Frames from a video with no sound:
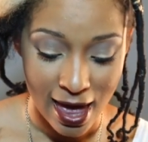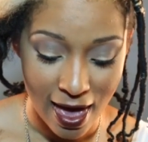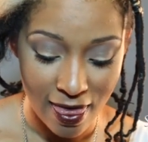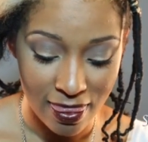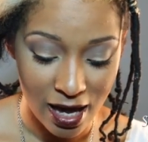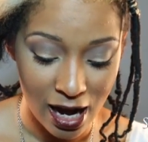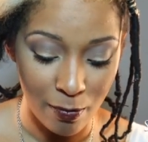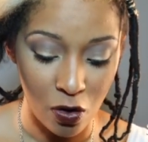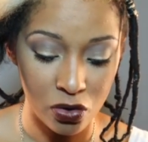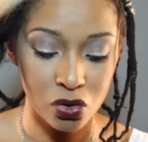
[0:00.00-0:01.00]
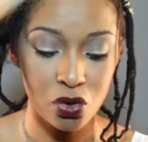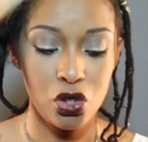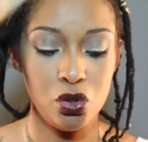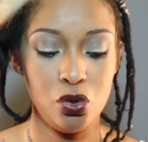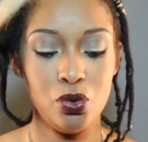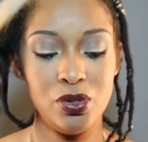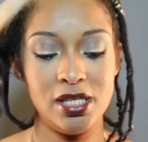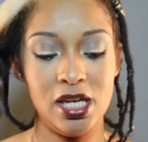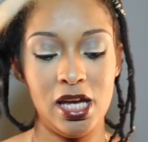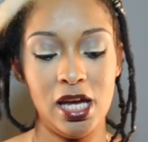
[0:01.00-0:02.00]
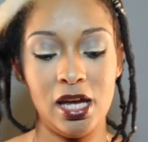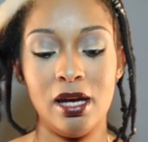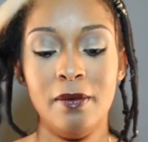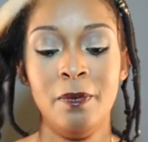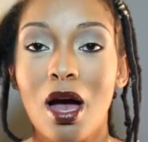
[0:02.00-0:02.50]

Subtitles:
And then I'm also using